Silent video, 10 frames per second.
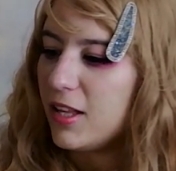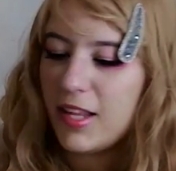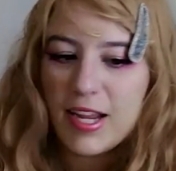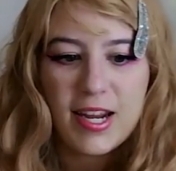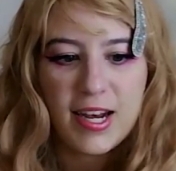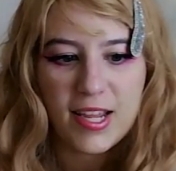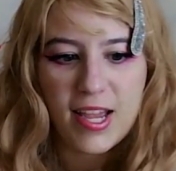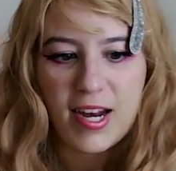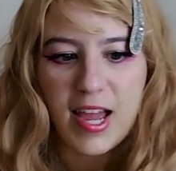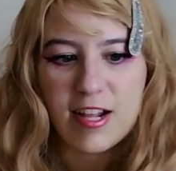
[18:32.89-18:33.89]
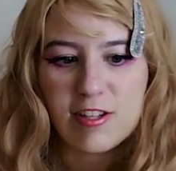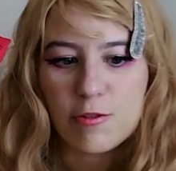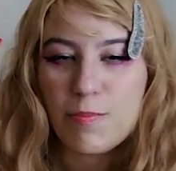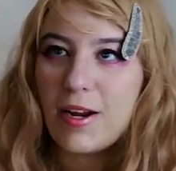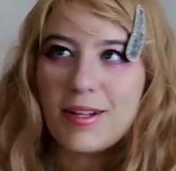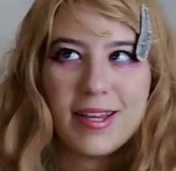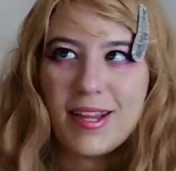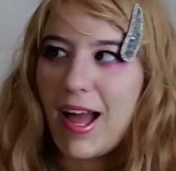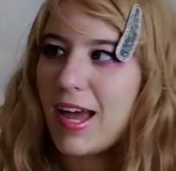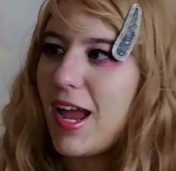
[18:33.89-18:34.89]
light hitting it and it's
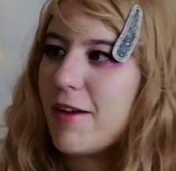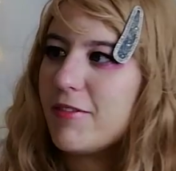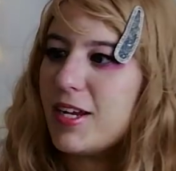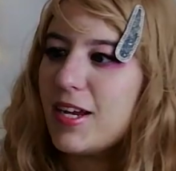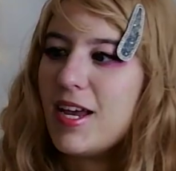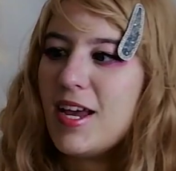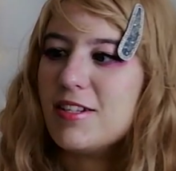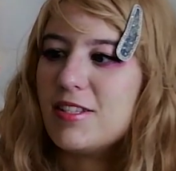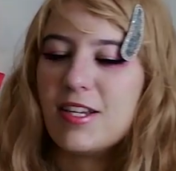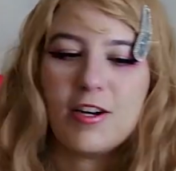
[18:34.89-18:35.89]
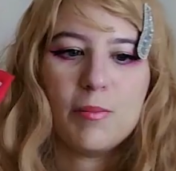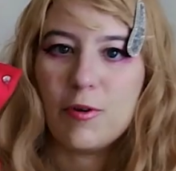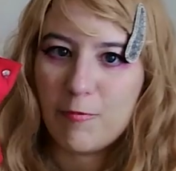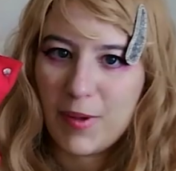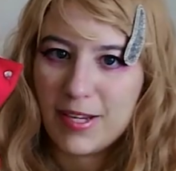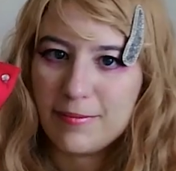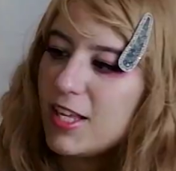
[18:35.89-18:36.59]
sparkling at every single movement.